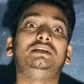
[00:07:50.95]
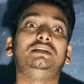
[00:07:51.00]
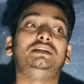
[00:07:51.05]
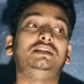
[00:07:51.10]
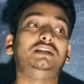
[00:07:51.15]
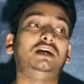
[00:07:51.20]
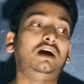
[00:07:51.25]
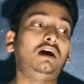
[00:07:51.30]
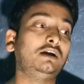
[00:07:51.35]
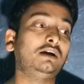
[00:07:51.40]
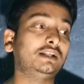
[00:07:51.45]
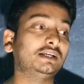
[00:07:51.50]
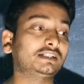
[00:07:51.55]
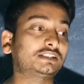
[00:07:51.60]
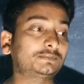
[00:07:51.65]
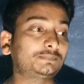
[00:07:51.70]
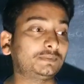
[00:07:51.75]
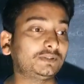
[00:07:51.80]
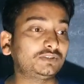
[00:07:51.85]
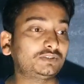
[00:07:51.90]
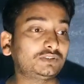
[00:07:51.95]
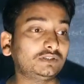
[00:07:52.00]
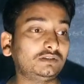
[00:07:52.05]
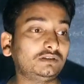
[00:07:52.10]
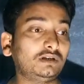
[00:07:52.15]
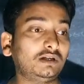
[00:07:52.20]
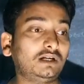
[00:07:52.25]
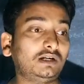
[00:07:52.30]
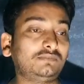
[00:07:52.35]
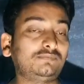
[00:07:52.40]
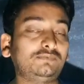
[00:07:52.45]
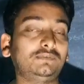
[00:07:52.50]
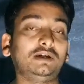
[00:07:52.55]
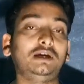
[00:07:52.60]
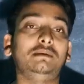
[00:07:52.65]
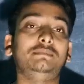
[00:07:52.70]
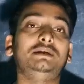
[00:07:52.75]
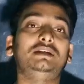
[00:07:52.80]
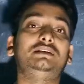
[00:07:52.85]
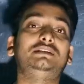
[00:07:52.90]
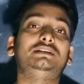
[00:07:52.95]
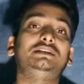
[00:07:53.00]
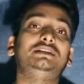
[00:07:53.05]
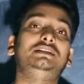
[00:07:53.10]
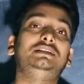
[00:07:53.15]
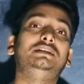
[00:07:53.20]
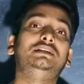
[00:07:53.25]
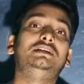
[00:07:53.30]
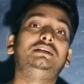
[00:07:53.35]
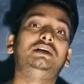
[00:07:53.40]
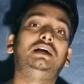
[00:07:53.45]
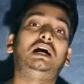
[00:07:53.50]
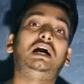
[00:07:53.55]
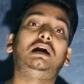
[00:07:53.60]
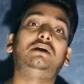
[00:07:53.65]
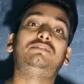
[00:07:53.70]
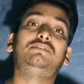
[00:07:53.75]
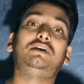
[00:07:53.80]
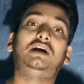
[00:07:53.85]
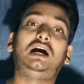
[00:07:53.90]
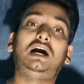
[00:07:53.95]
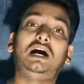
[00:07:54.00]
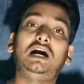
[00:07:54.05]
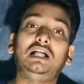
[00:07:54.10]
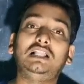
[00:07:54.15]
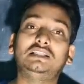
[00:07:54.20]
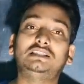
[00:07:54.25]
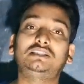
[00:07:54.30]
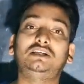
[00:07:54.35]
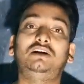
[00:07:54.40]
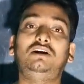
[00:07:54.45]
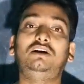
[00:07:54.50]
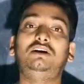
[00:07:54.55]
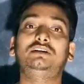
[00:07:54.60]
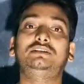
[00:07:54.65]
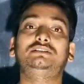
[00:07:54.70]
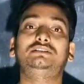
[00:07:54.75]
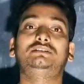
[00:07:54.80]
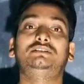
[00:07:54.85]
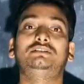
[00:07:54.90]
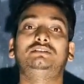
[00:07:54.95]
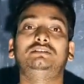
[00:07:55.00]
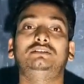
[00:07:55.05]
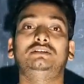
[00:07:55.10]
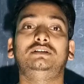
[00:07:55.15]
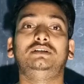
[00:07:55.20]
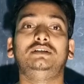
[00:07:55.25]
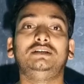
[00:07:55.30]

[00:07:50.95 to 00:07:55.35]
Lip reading: not expression of ability of all thoughts.